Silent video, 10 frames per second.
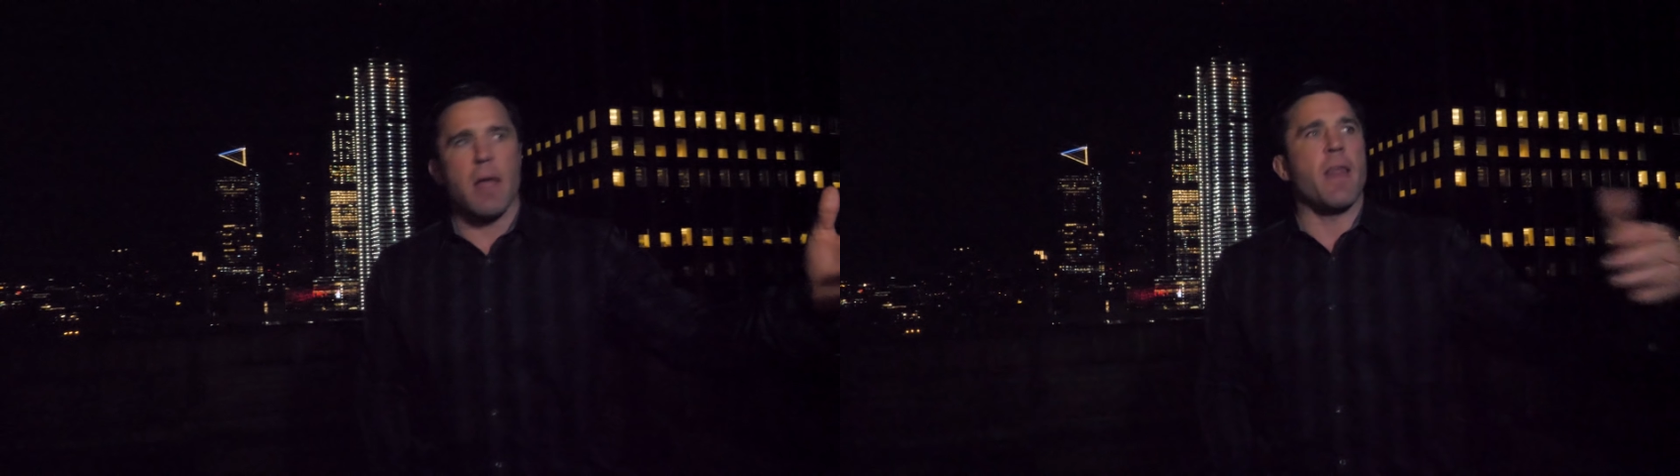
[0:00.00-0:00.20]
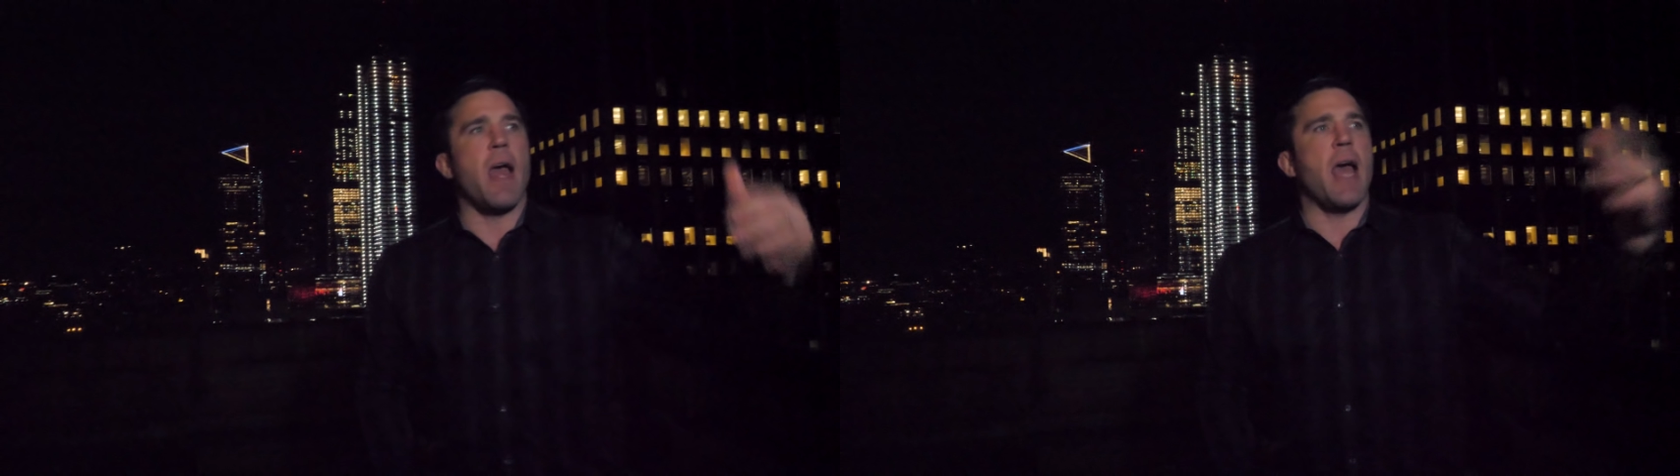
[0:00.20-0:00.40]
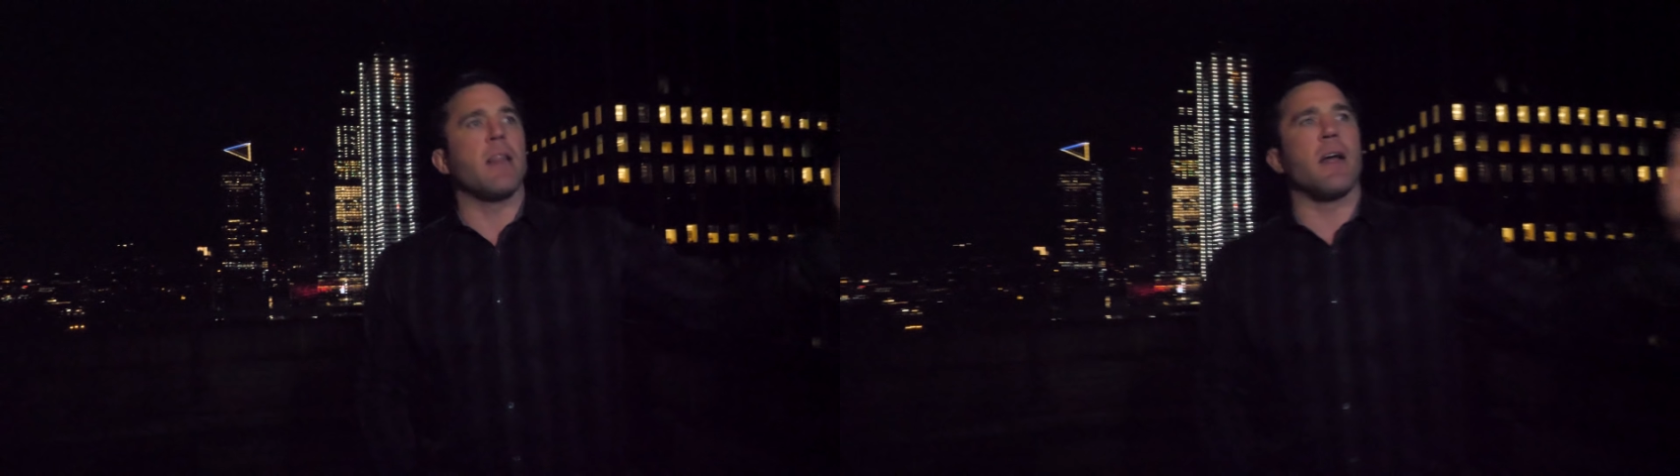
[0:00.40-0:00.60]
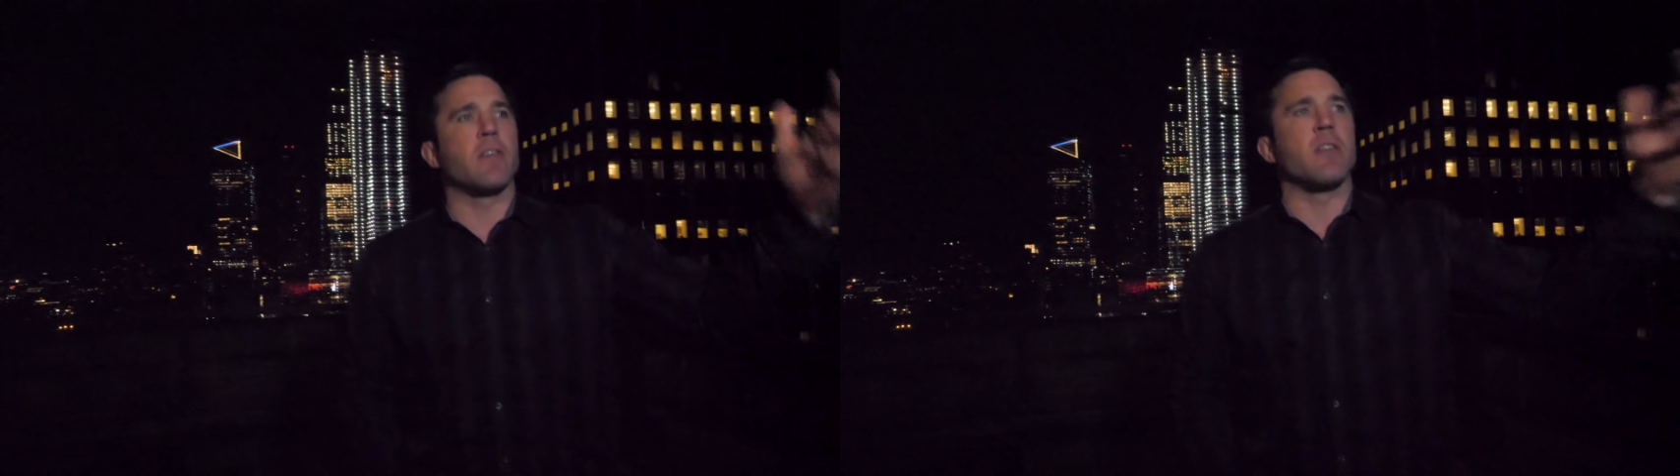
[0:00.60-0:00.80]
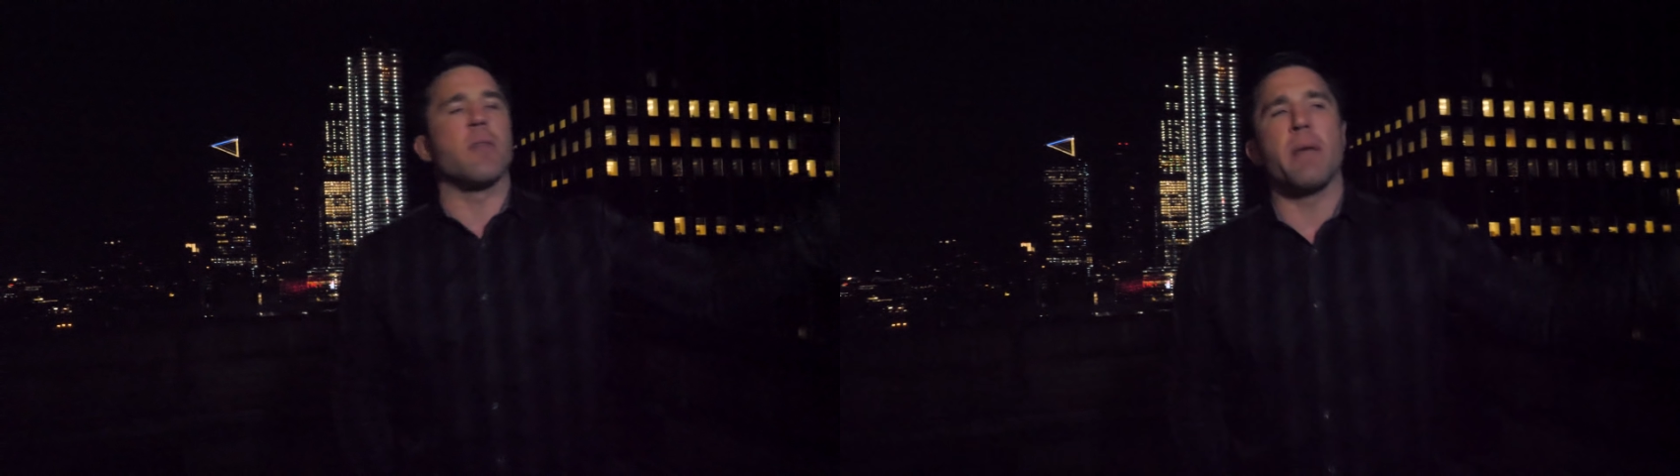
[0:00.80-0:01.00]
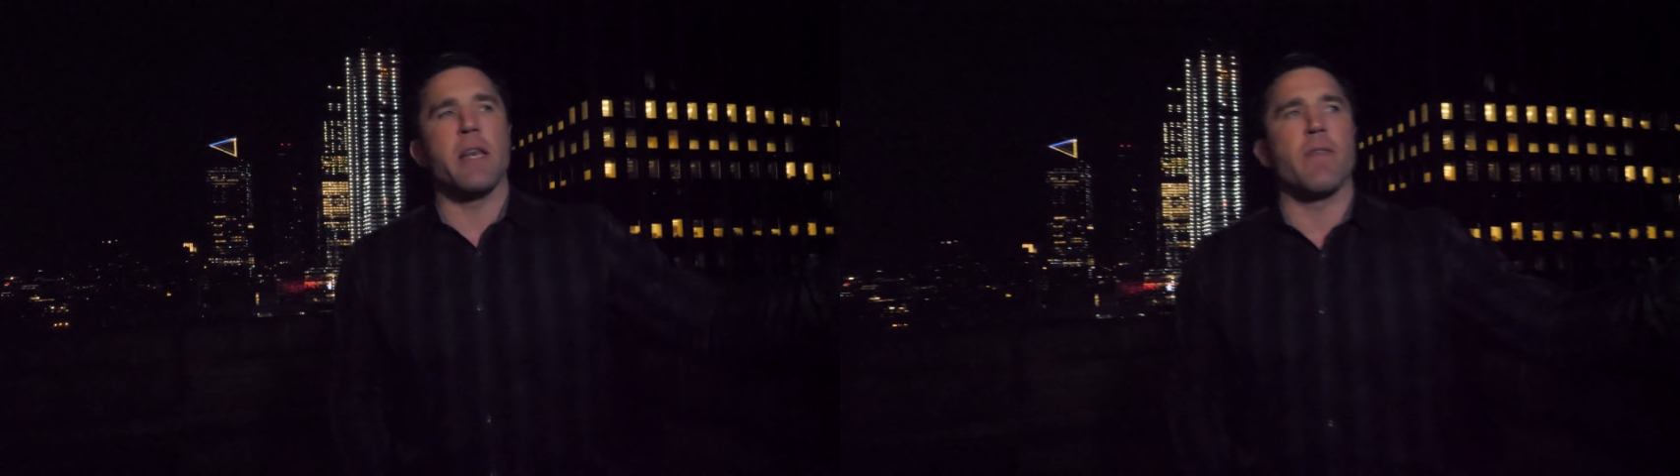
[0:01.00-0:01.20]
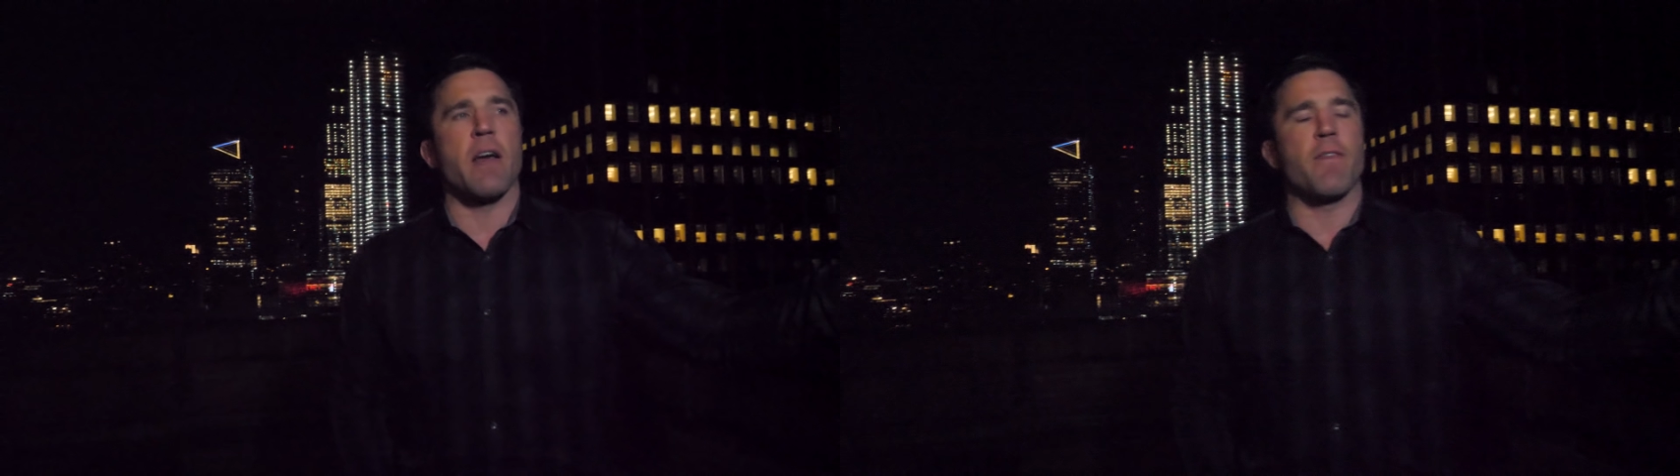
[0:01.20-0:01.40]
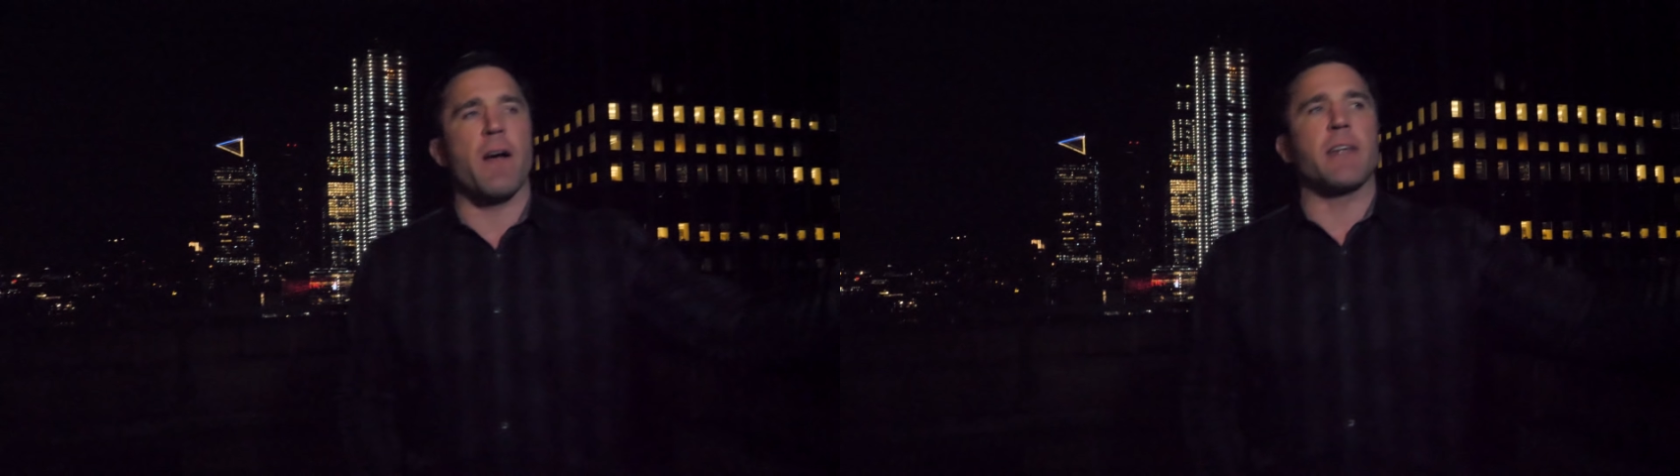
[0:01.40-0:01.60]
and the headlines in the media of
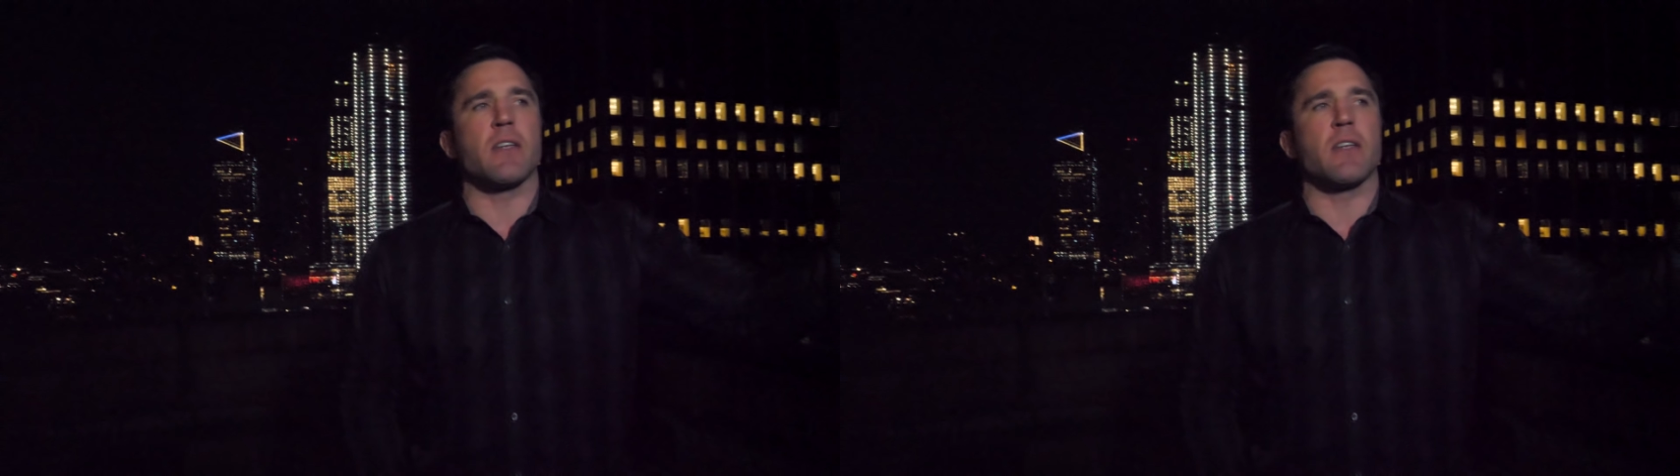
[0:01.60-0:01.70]
that fight